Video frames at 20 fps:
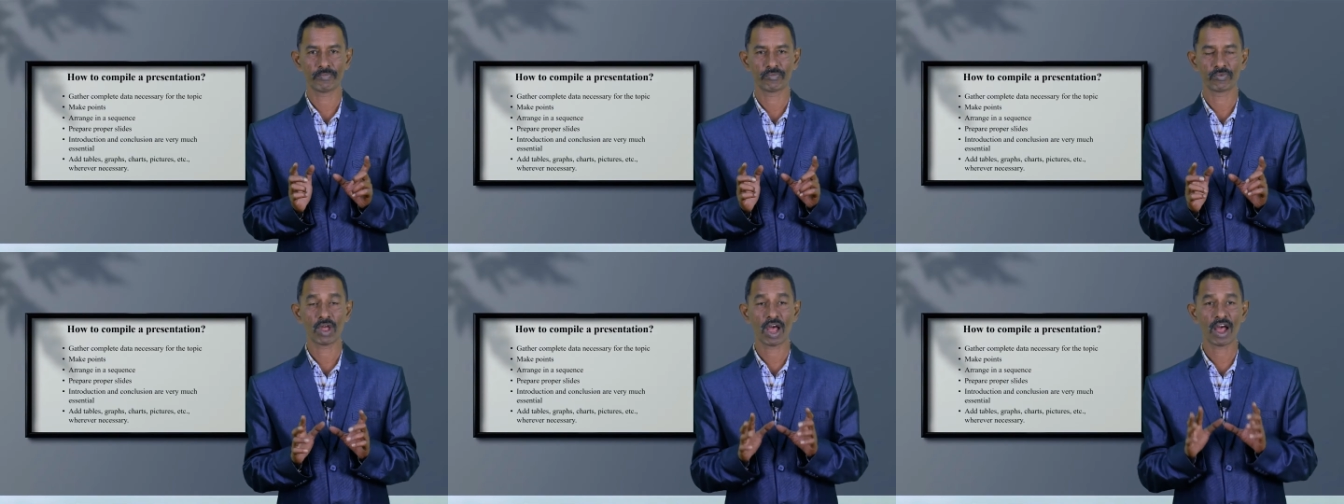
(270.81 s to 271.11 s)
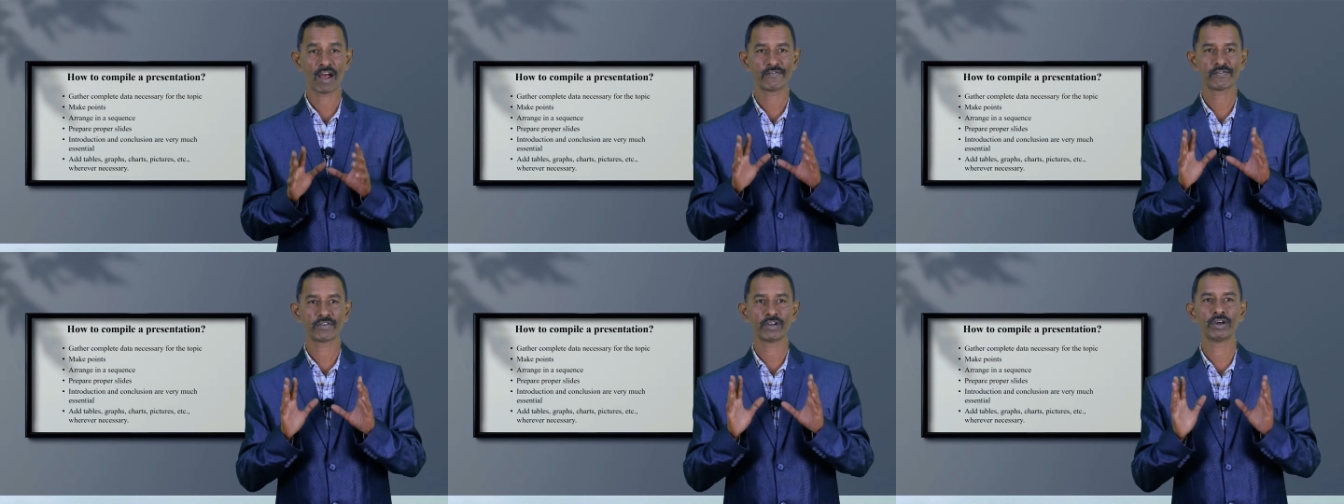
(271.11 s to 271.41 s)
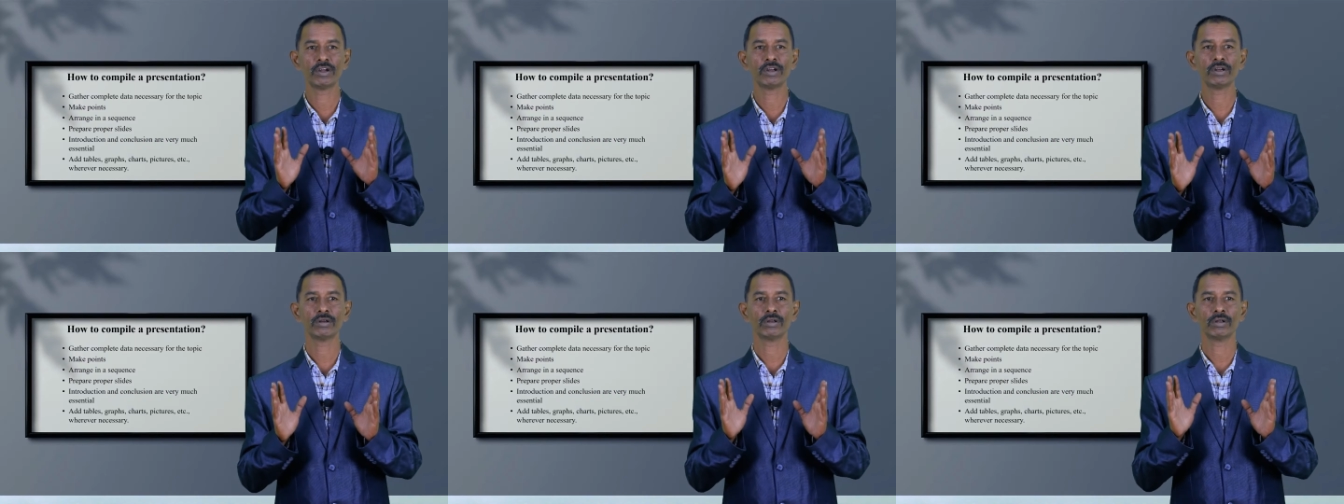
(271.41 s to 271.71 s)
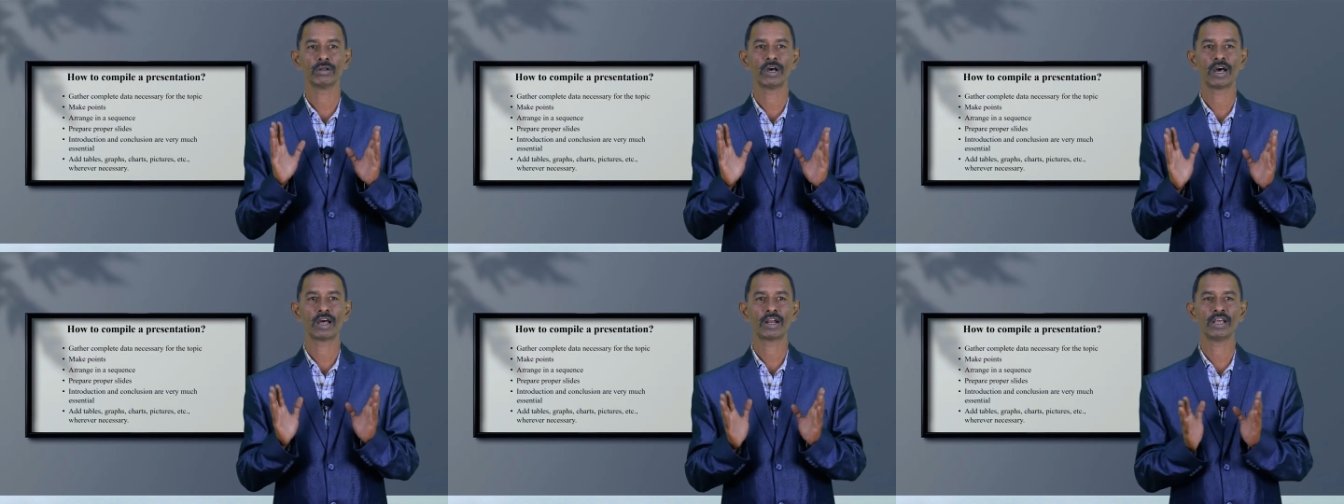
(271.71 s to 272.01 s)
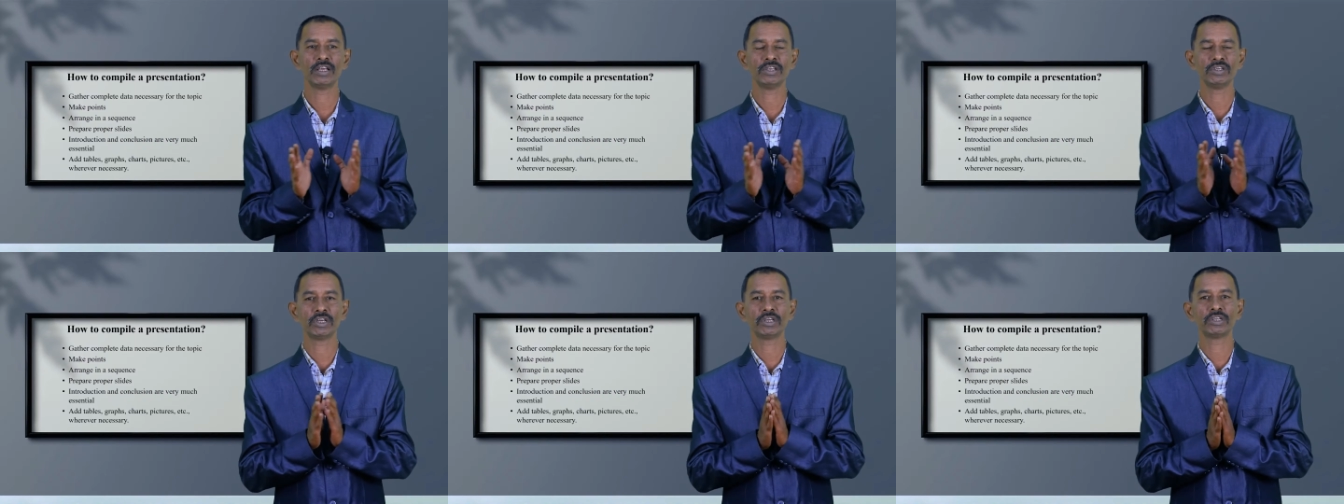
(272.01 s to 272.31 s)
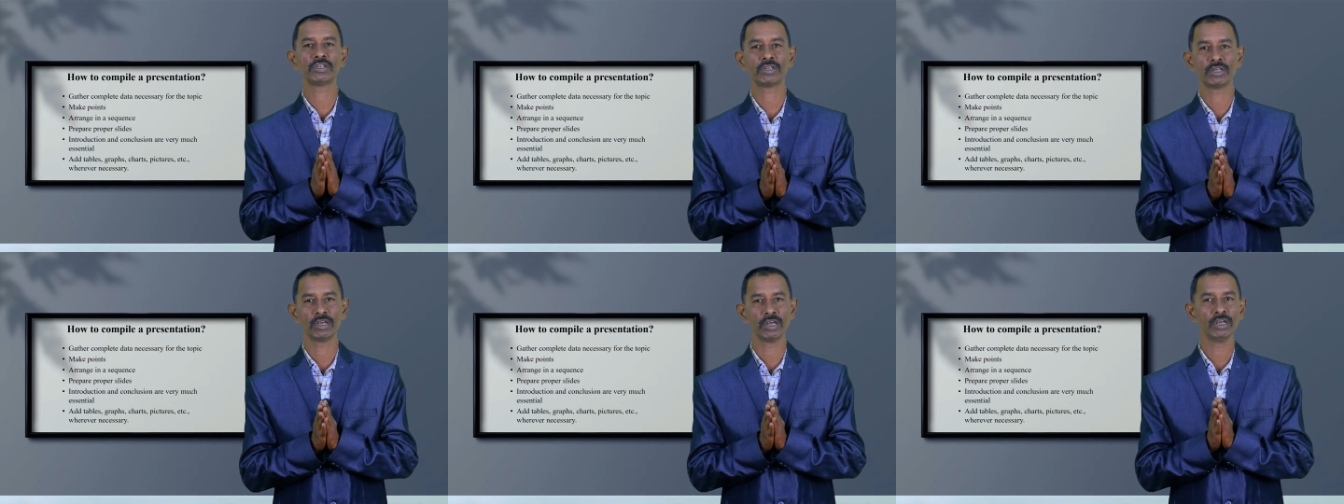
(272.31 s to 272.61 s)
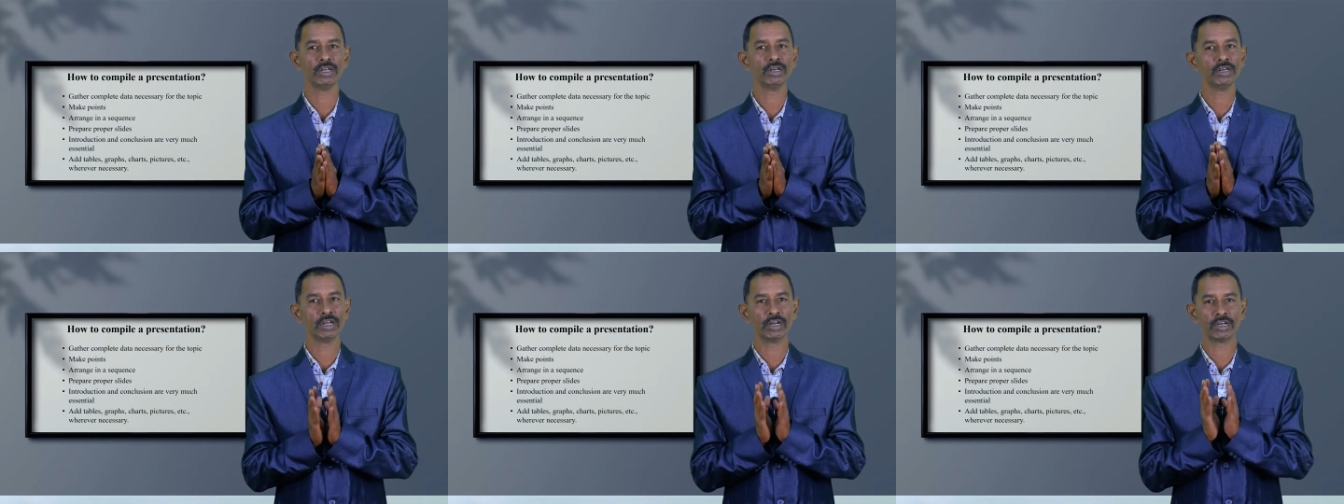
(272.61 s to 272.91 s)
Now, after arranging
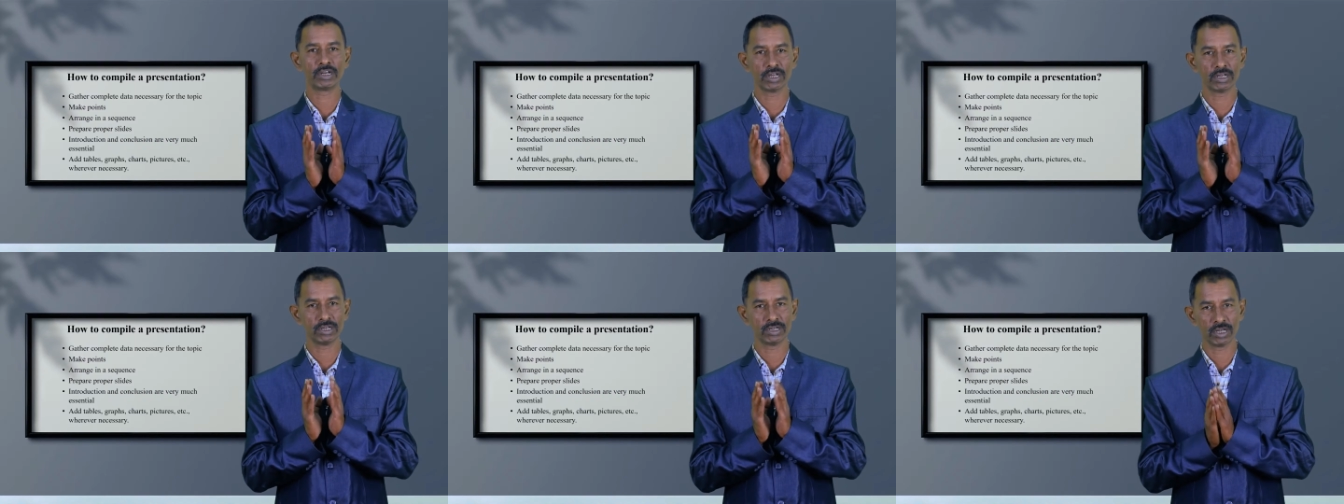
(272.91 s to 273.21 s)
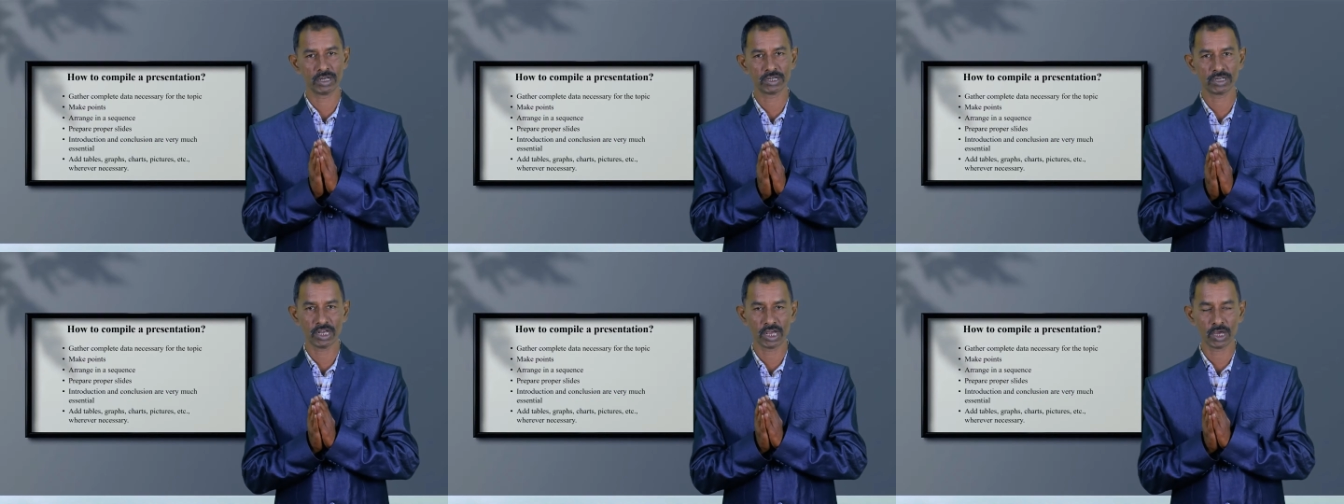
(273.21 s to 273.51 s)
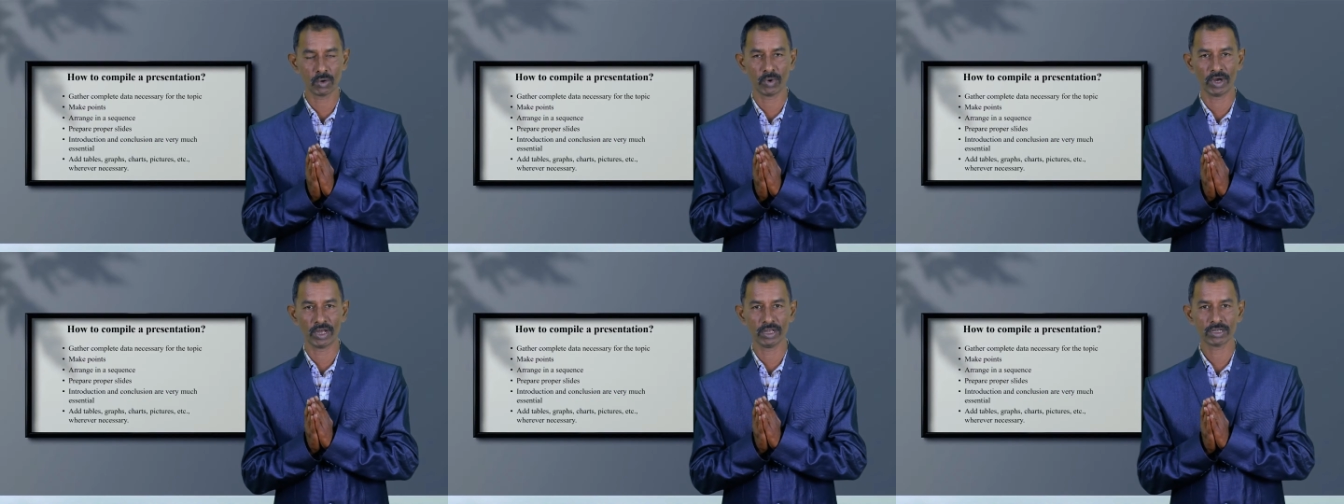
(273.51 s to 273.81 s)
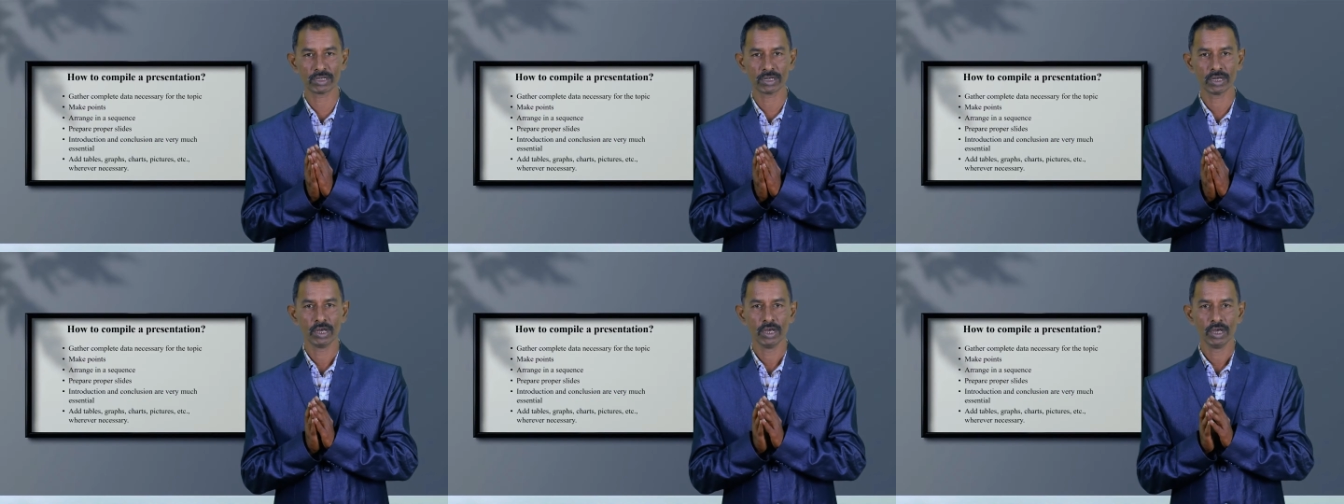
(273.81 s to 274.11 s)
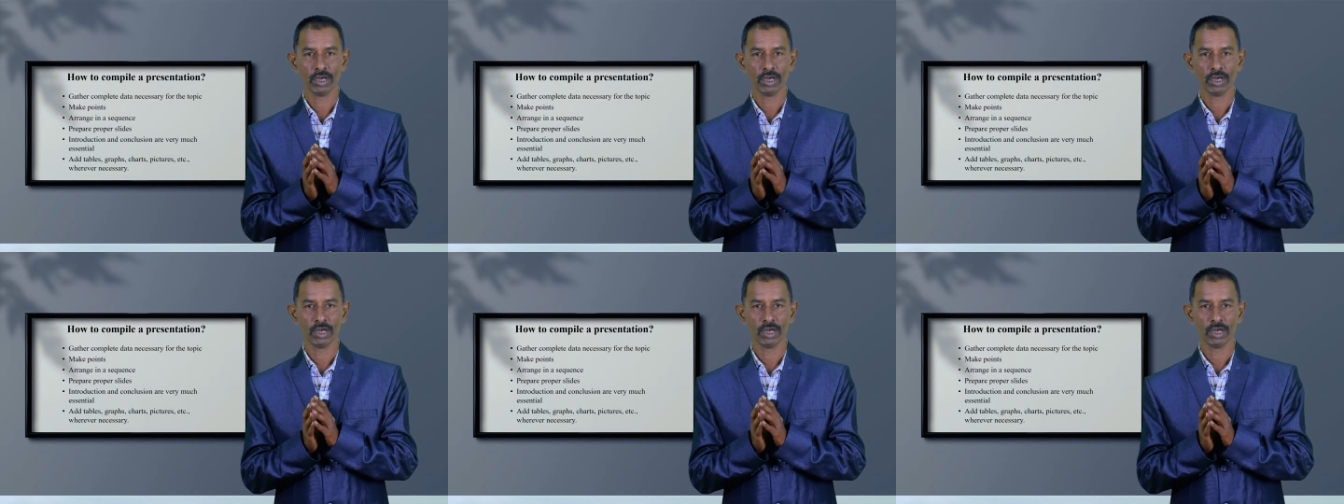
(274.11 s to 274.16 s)
it in a sequence,